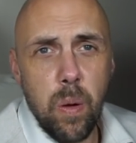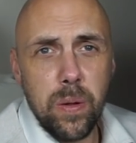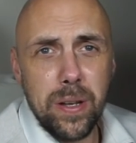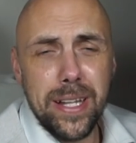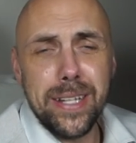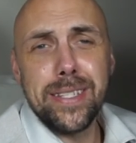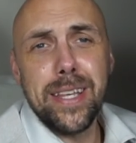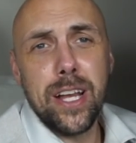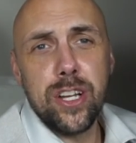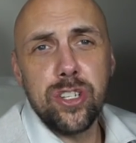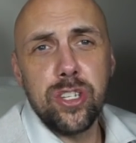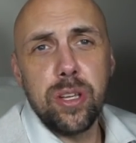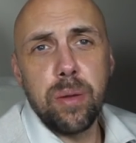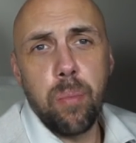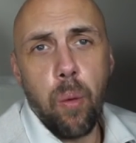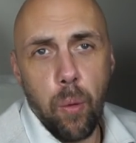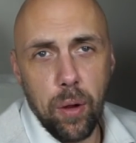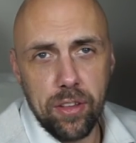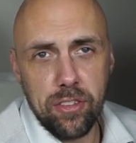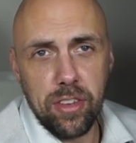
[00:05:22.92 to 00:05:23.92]
mode, it's actually
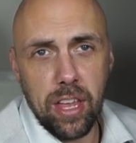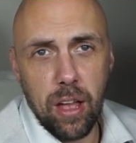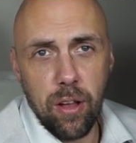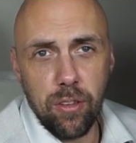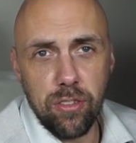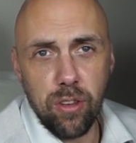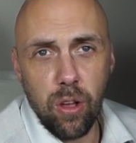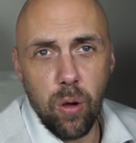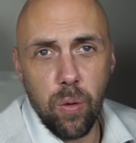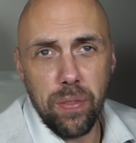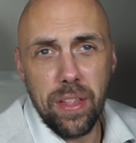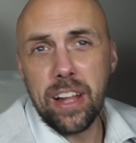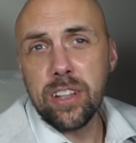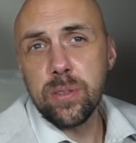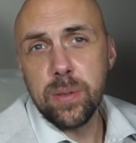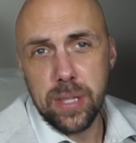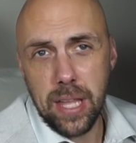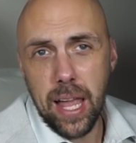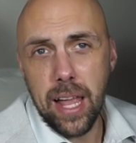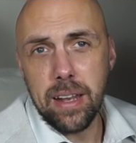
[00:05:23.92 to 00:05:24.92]
a point scale, so
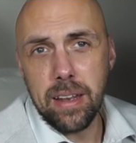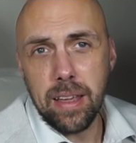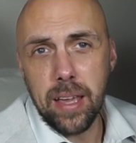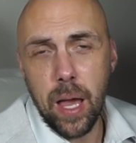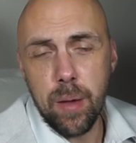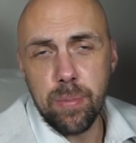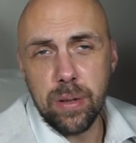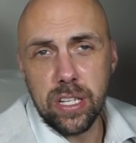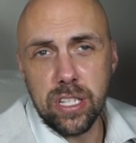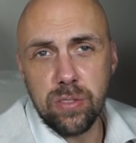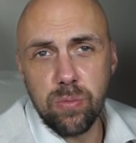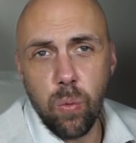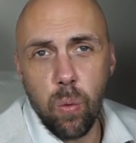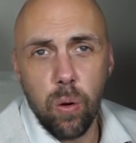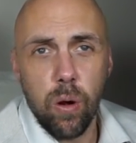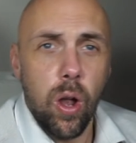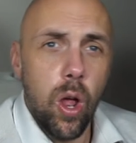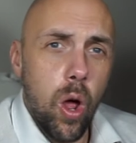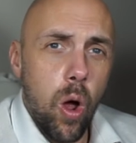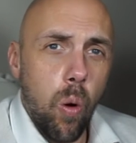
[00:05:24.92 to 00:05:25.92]
that's what the handicapping is
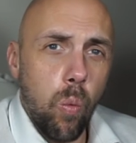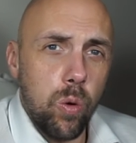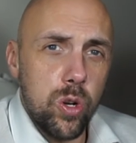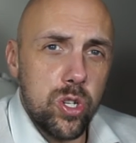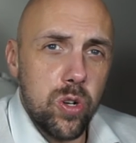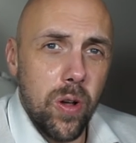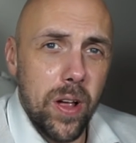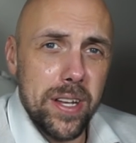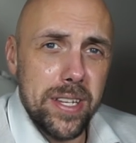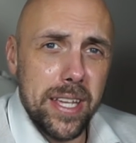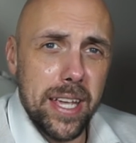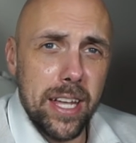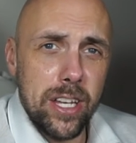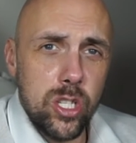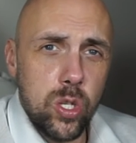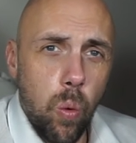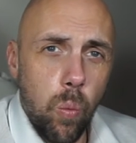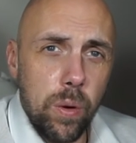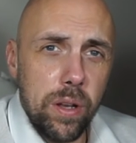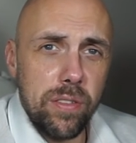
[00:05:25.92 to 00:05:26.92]
for. We're trying to
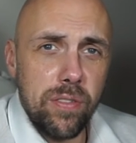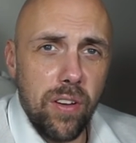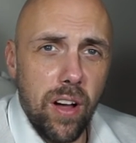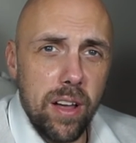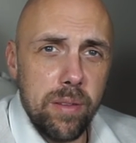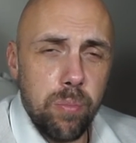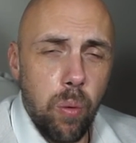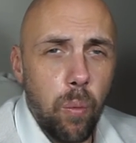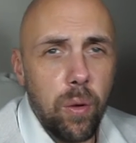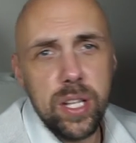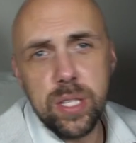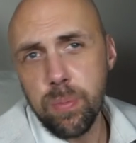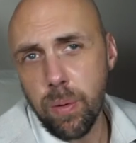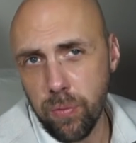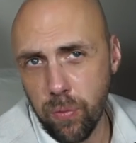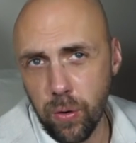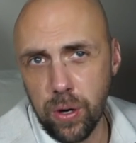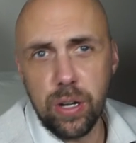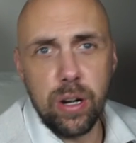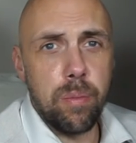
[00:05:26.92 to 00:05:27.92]
get 25 points
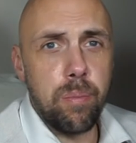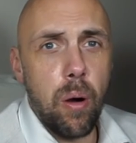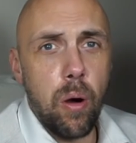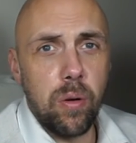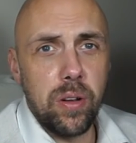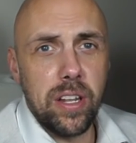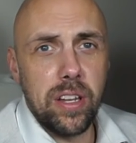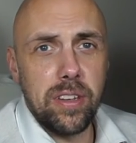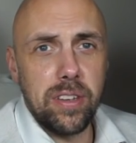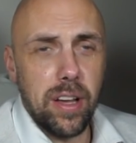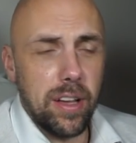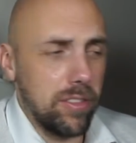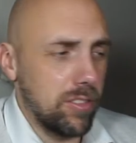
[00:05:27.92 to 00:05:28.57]
before your opponent